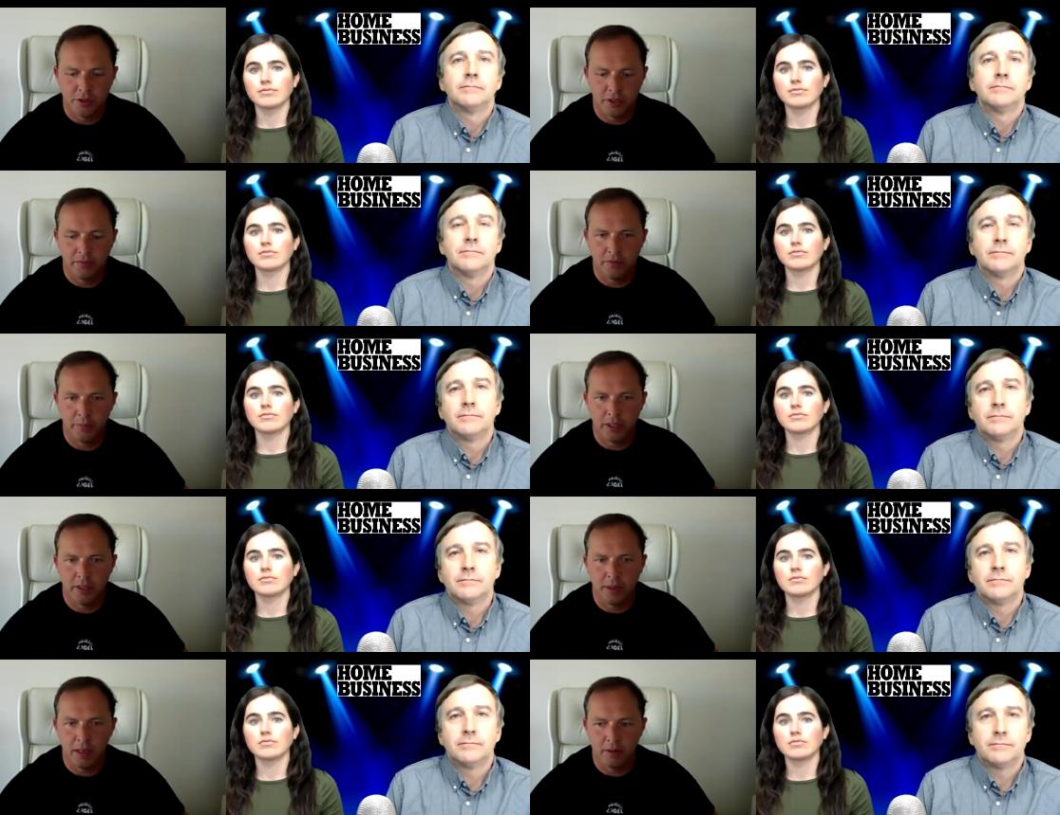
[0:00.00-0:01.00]
Speaker 1: from being
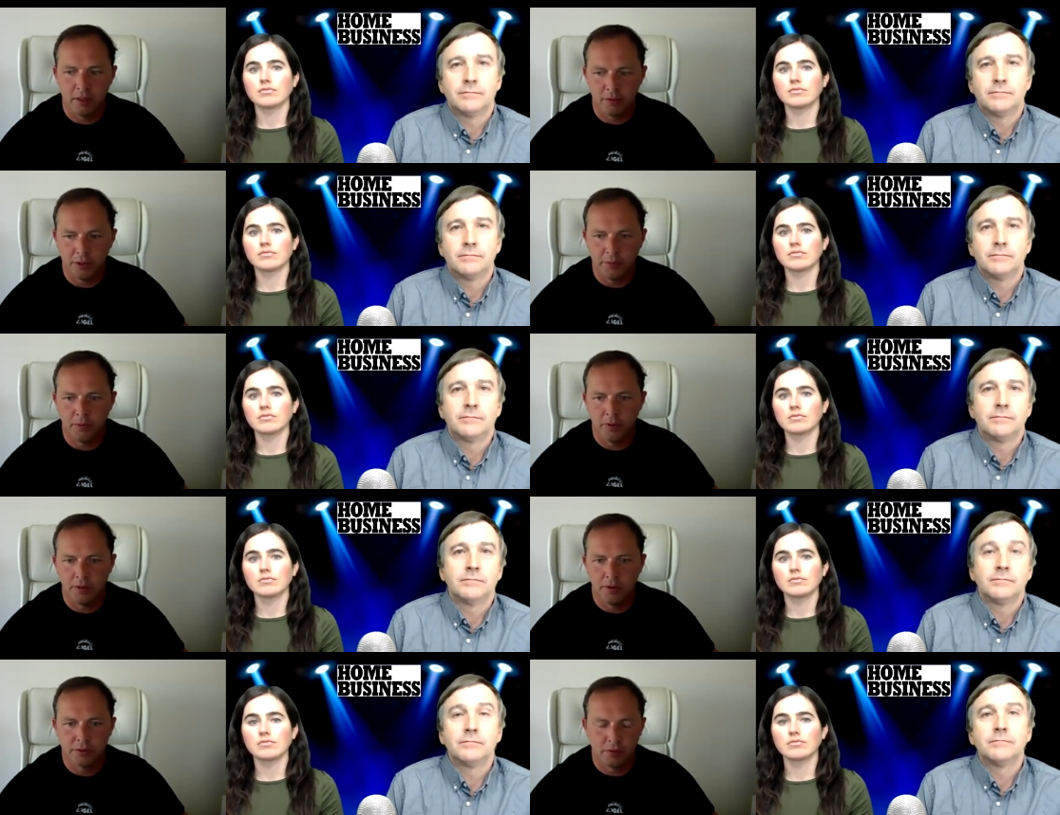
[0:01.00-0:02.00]
around other people, and
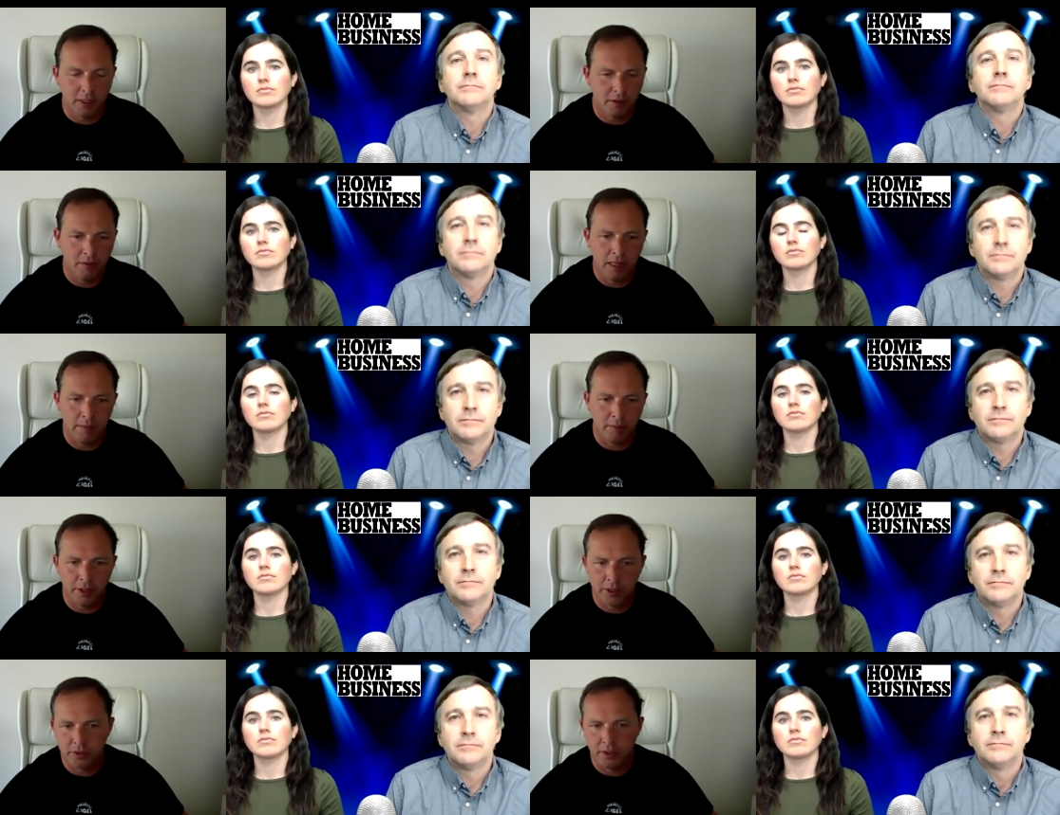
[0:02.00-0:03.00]
there's great
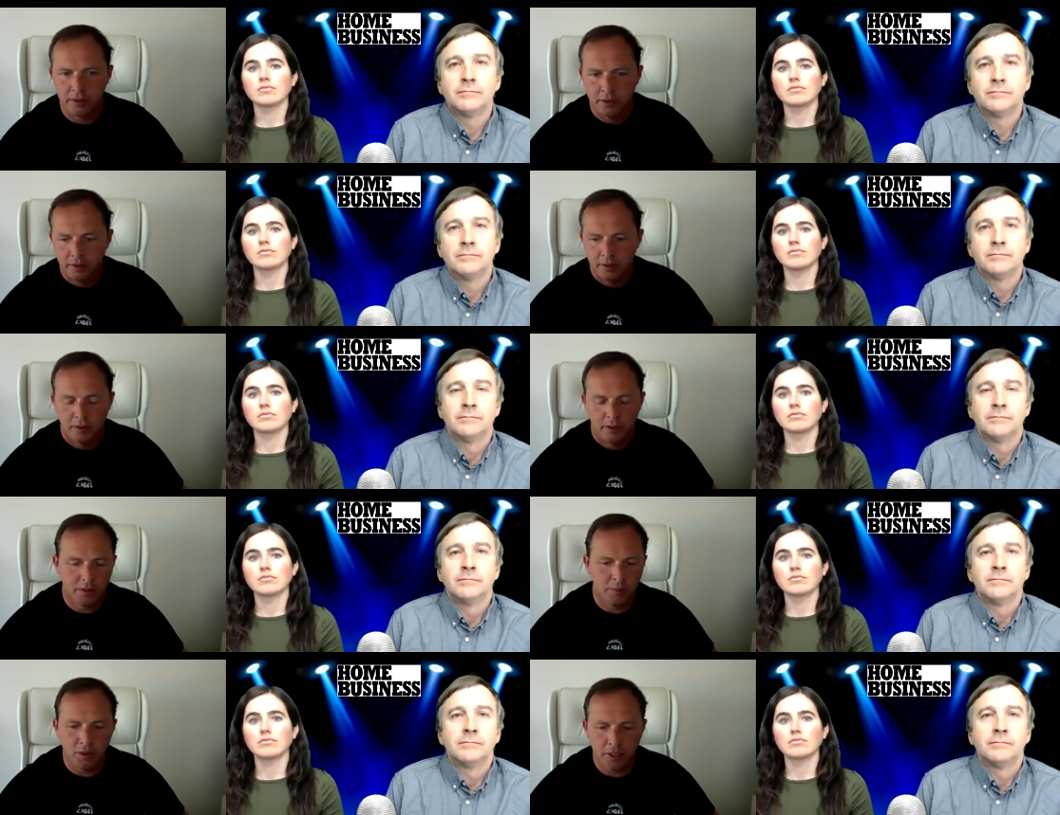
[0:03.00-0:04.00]
collaboration that
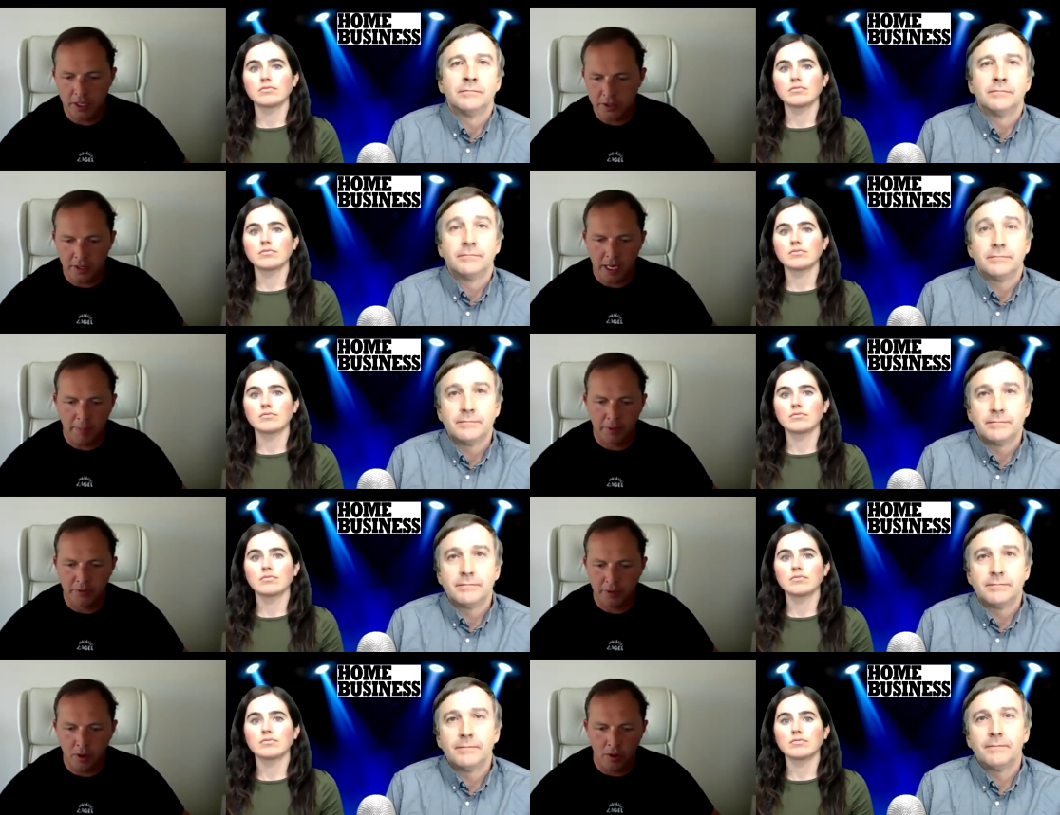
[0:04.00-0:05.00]
communication that happens
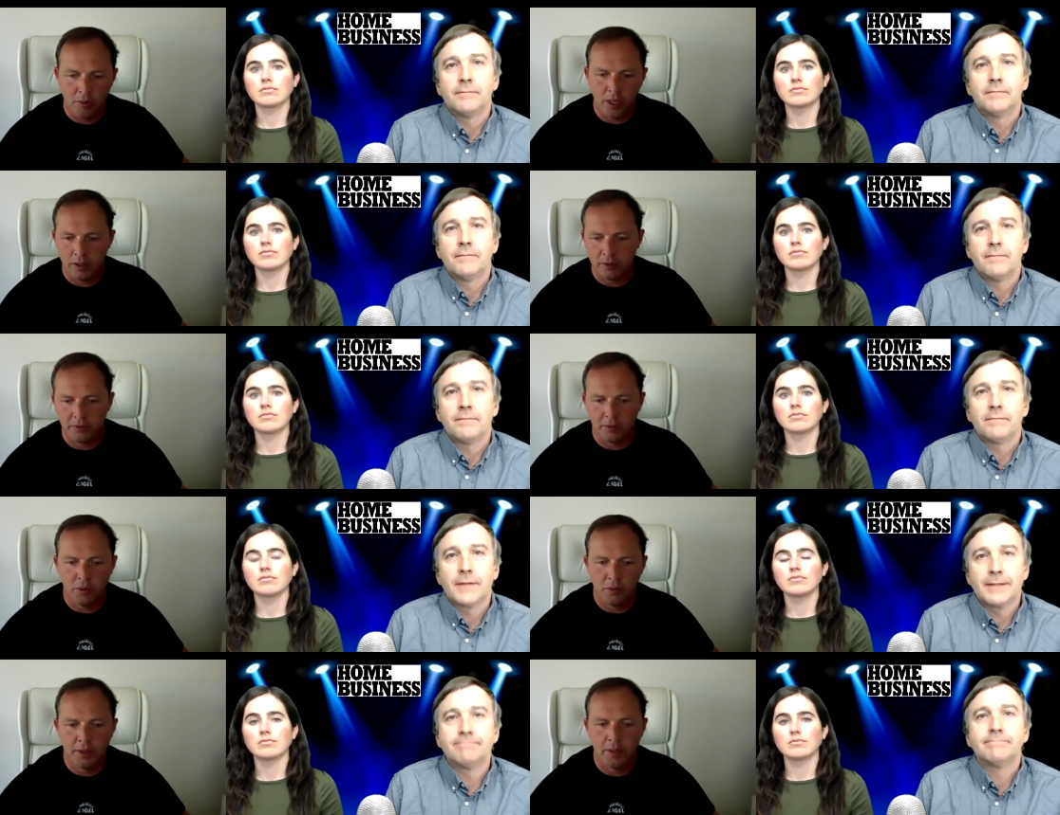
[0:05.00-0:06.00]
in hallways and when
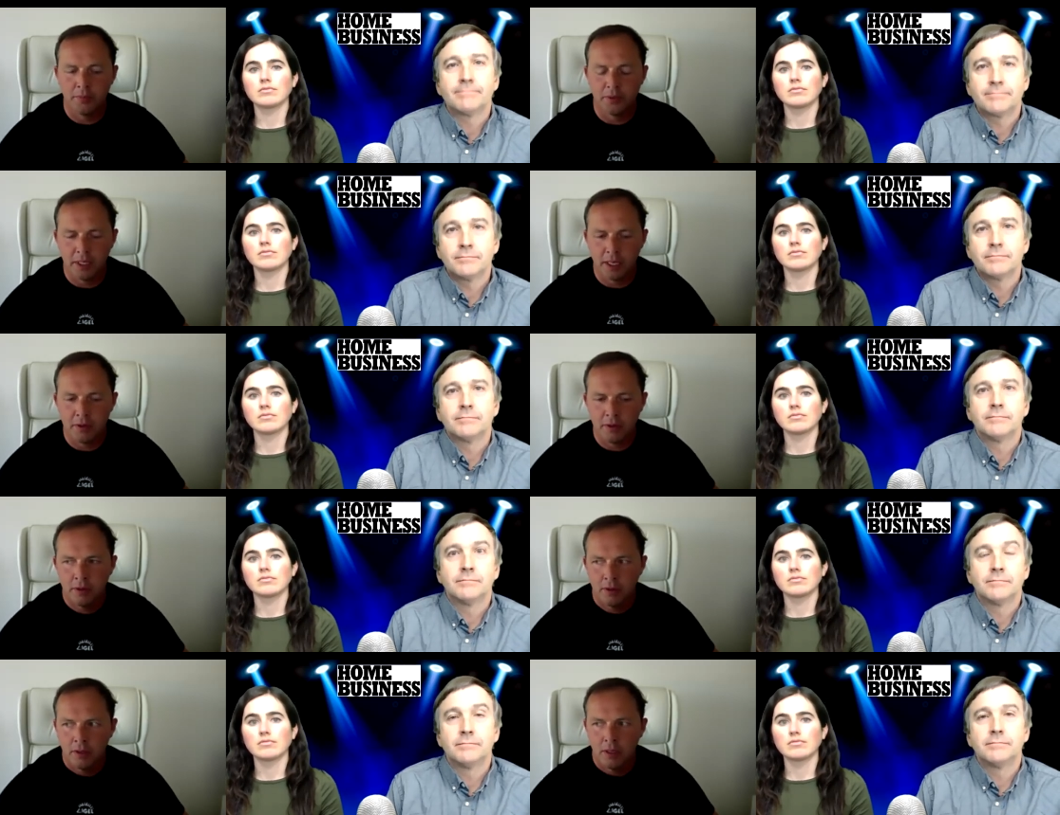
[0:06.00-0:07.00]
we come together.
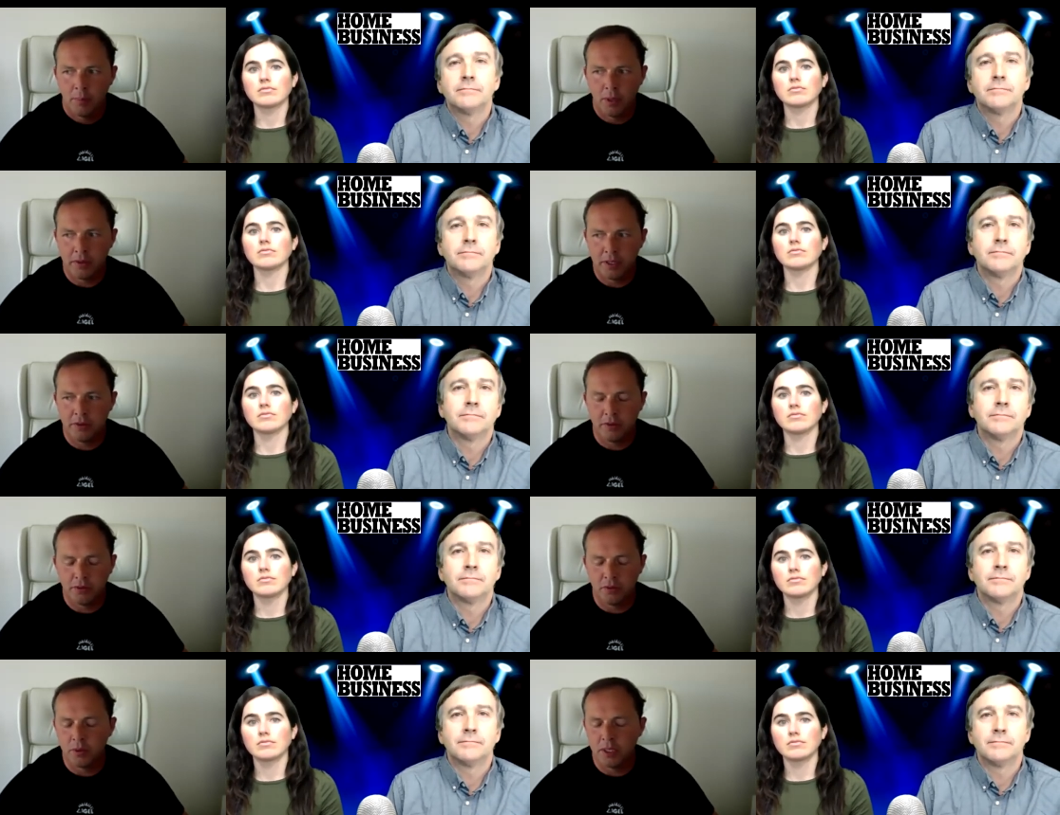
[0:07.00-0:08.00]
But I think there's a
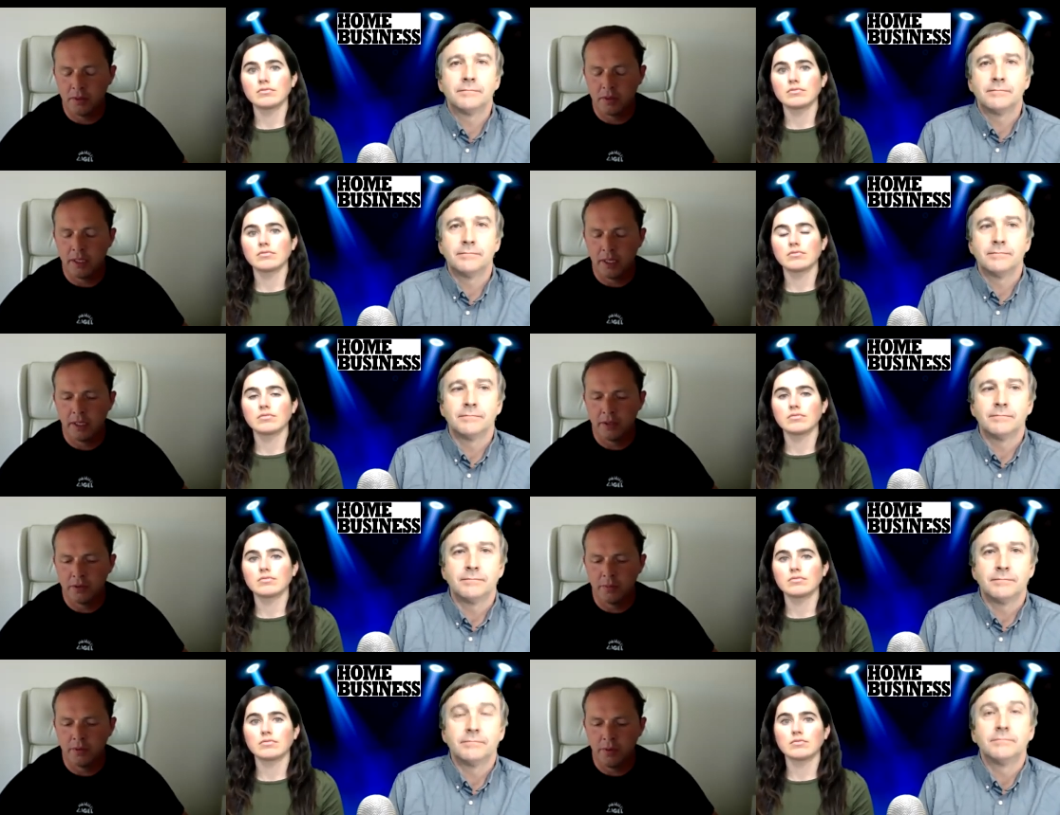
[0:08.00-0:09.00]
rethinking in
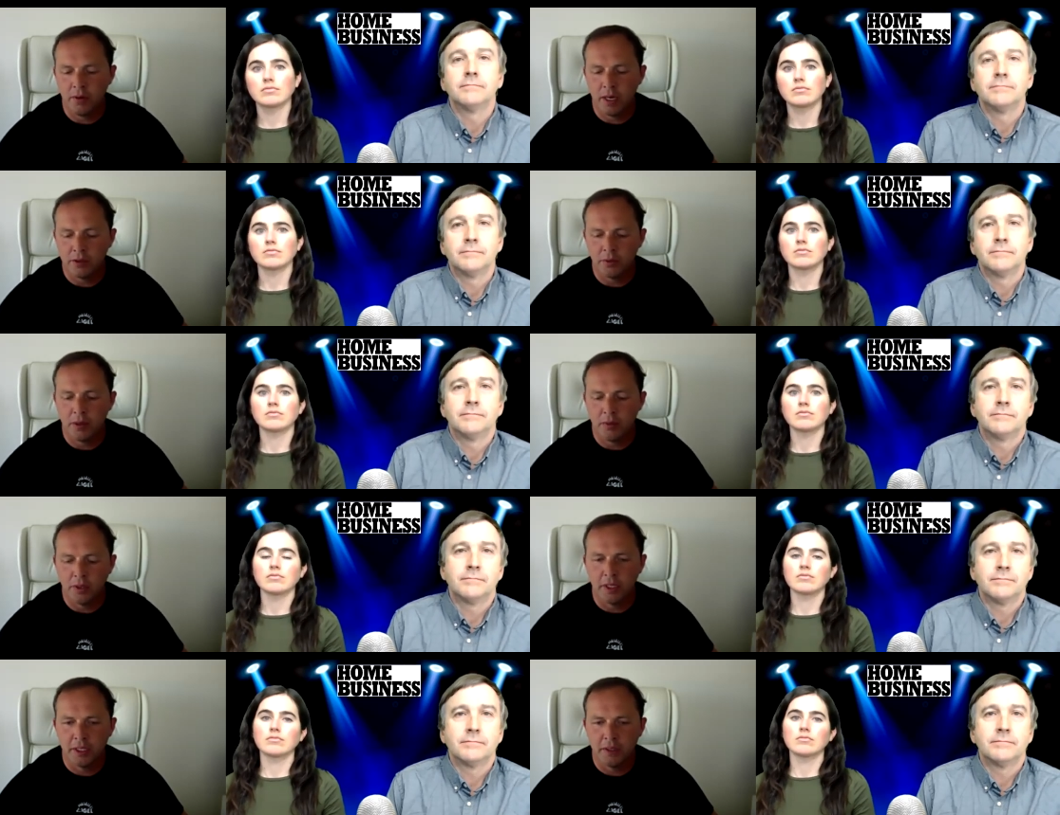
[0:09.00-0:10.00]
terms of, all right, do I
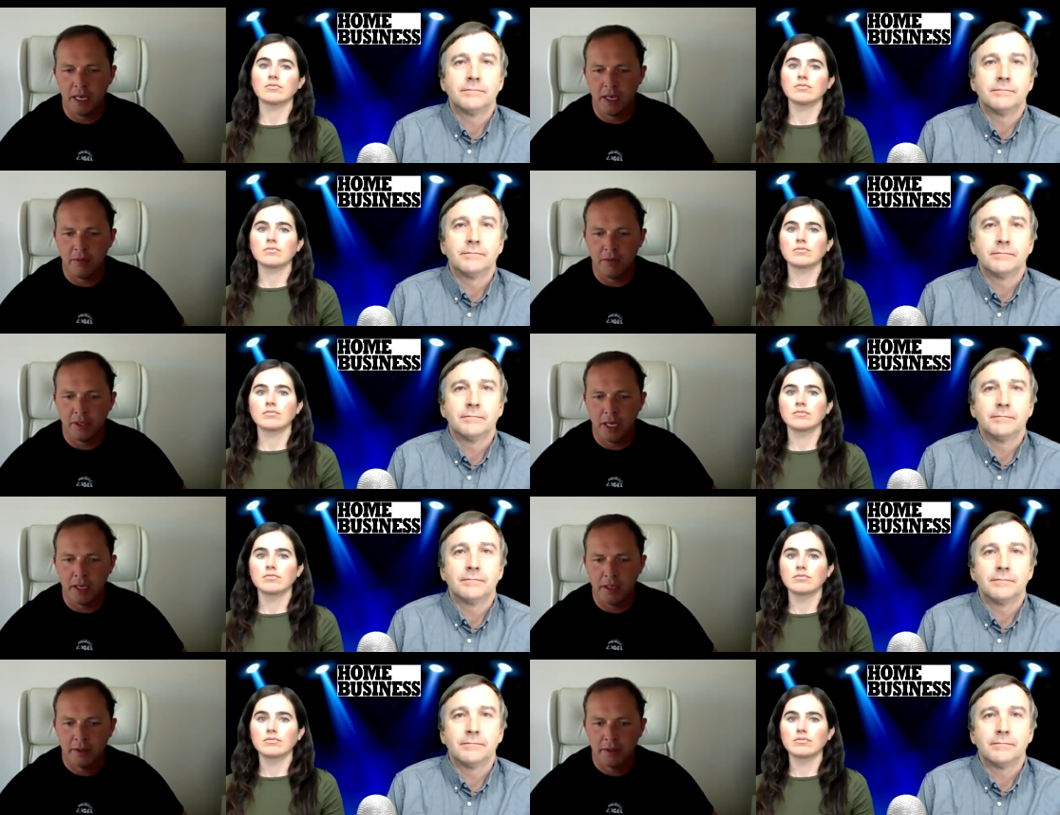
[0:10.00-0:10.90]
really need that every day?